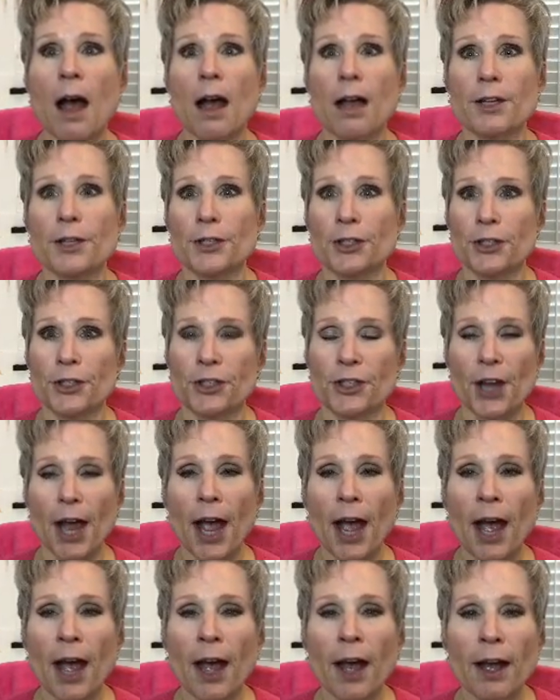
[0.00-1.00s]
Yeah,
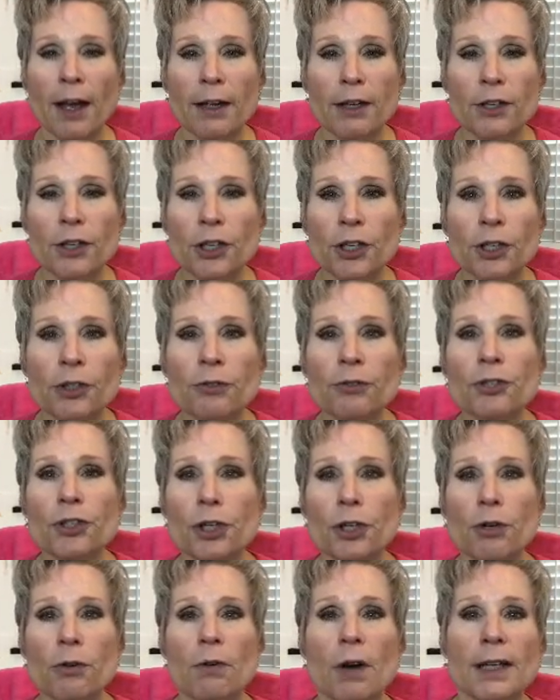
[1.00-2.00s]
you
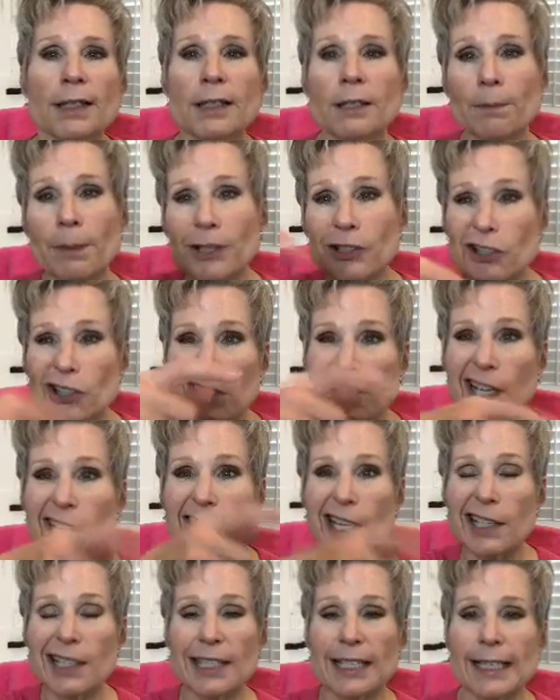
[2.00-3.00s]
do, especially
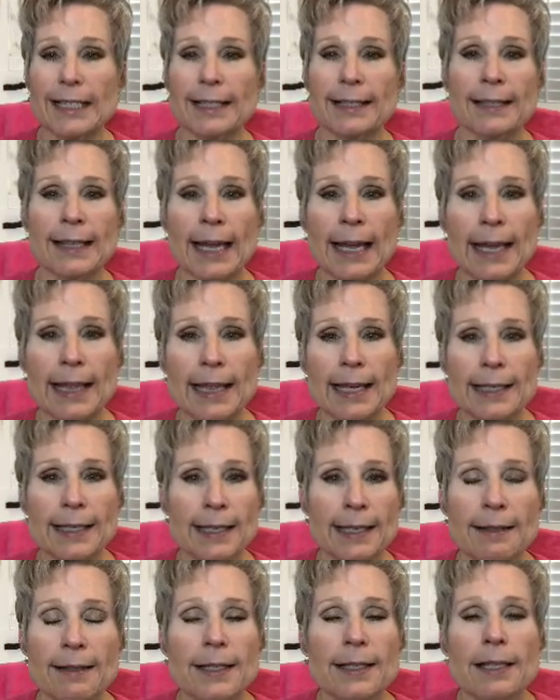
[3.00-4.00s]
in a season like this,
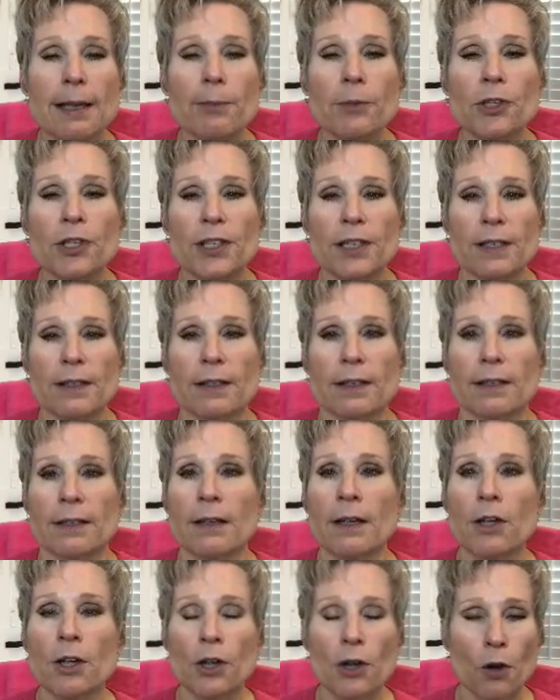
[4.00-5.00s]
in the summer season,
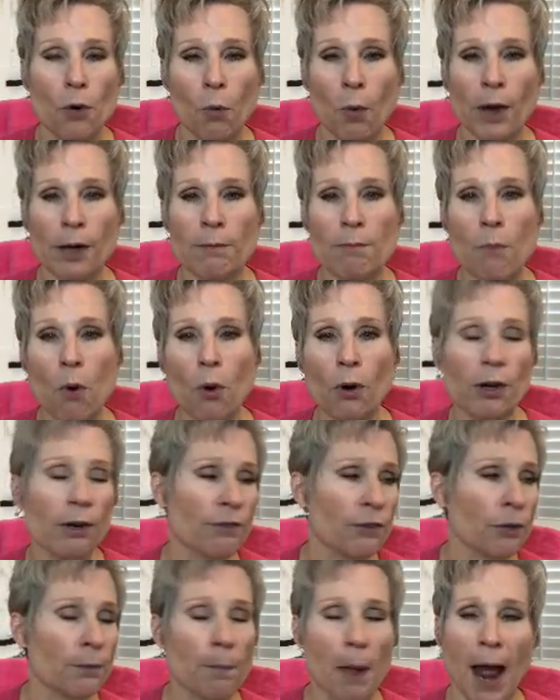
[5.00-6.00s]
where more of
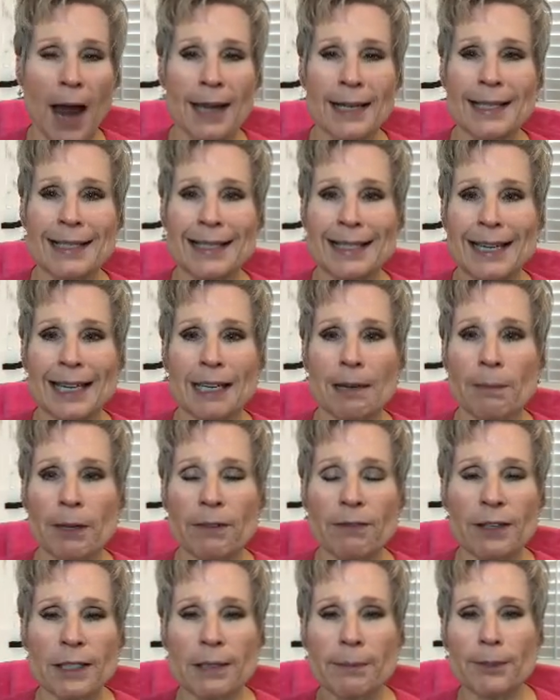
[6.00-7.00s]
your body is going to be
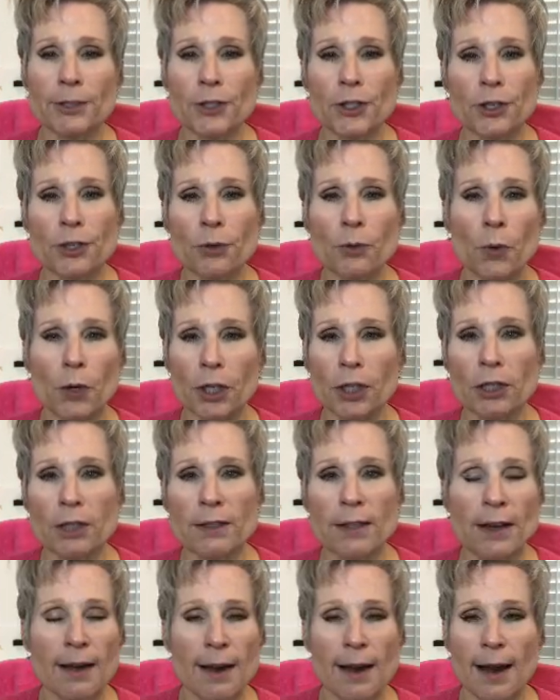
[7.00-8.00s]
visible to the world
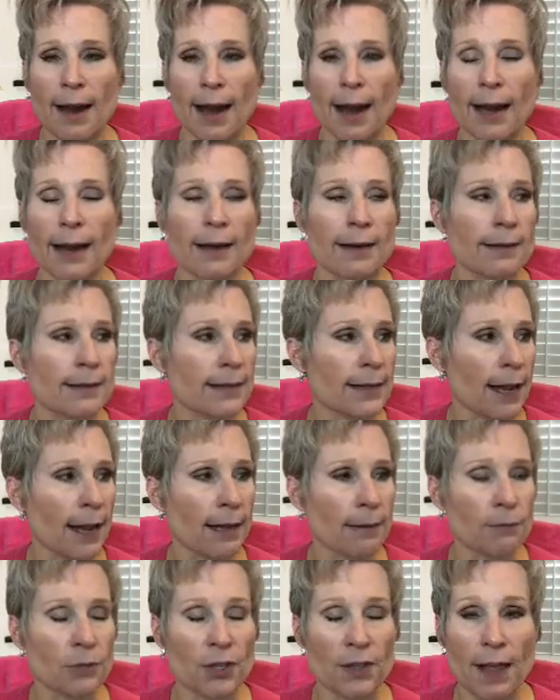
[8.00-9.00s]
and
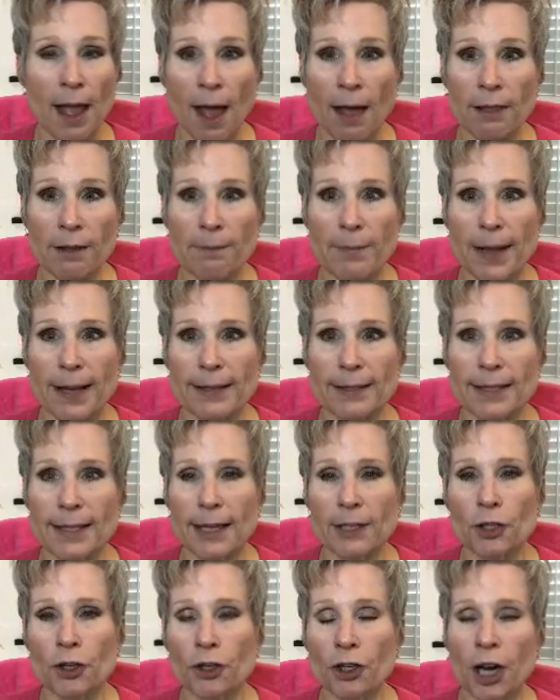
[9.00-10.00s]
to the elements.
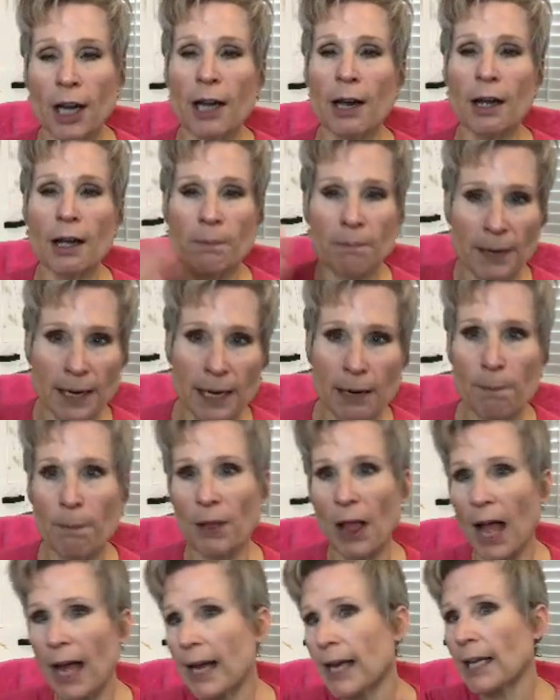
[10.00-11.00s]
And you're going to be
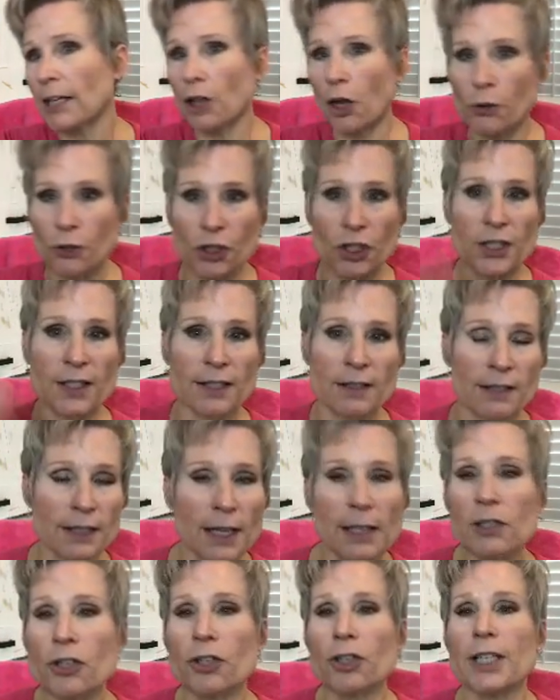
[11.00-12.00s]
applying lotions and
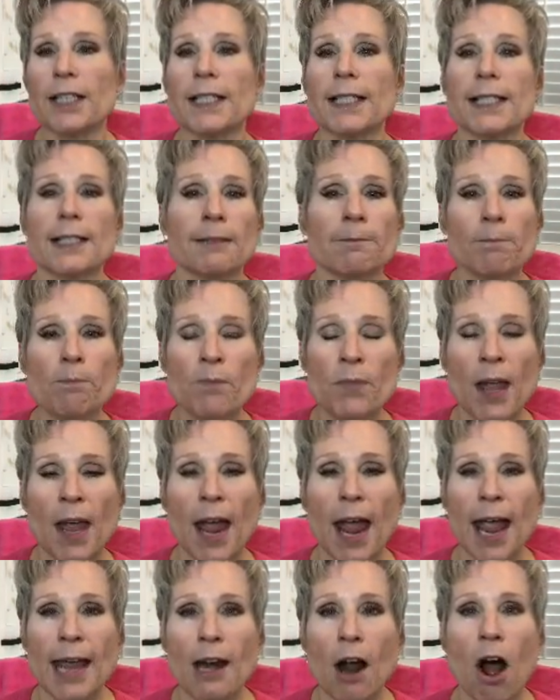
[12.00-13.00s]
sunscreens
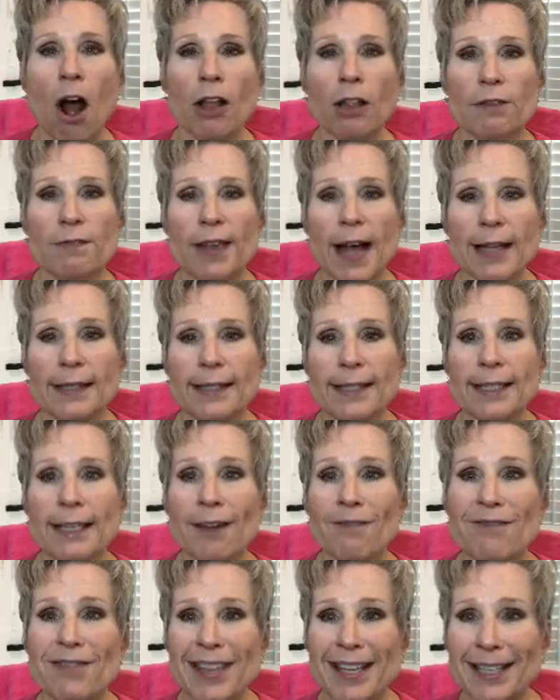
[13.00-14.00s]
and all of that
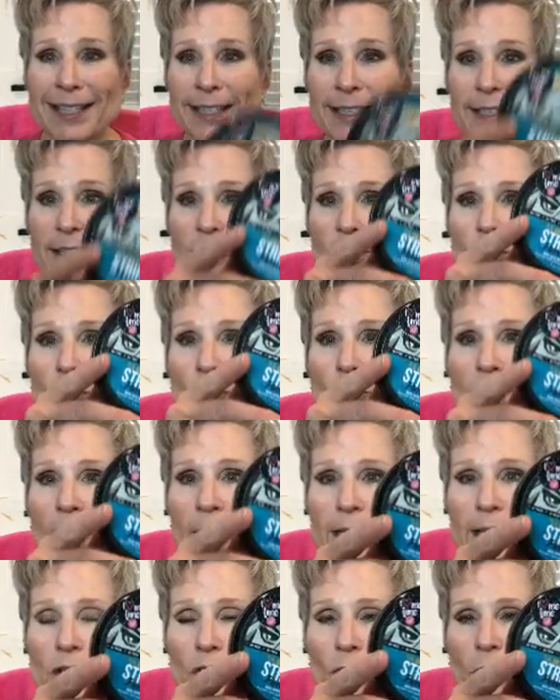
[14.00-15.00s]
stuff. This is a
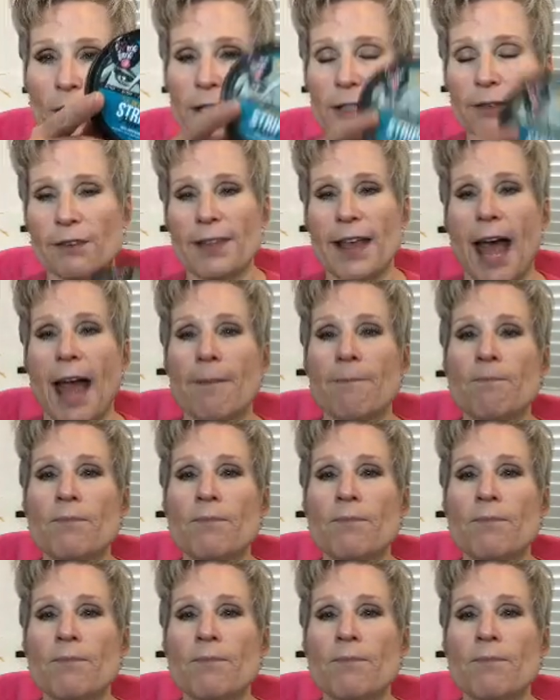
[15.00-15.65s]
great choice for that.